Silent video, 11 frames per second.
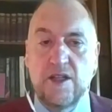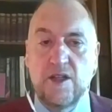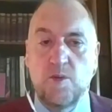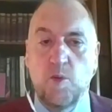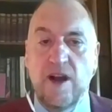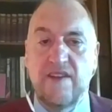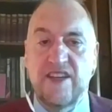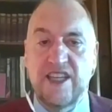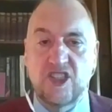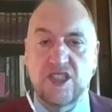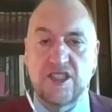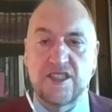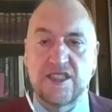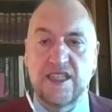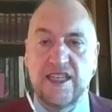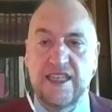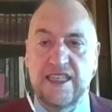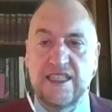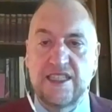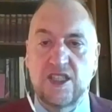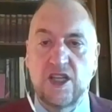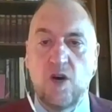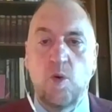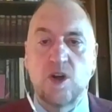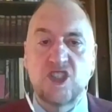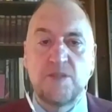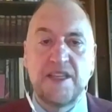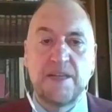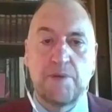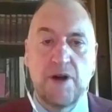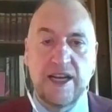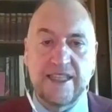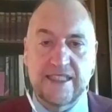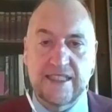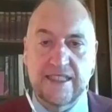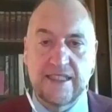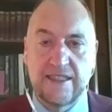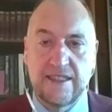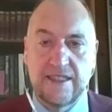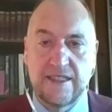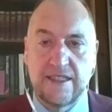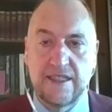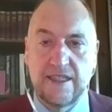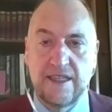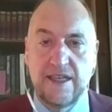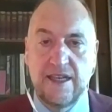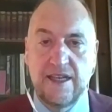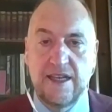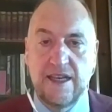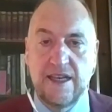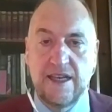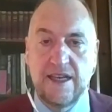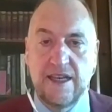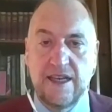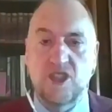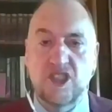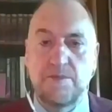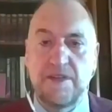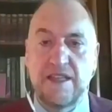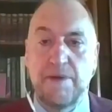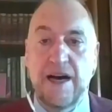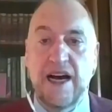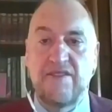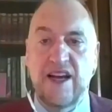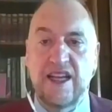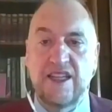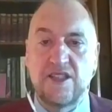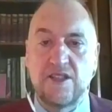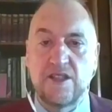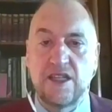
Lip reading: one of the issues is what should be the price, or what should be the par value.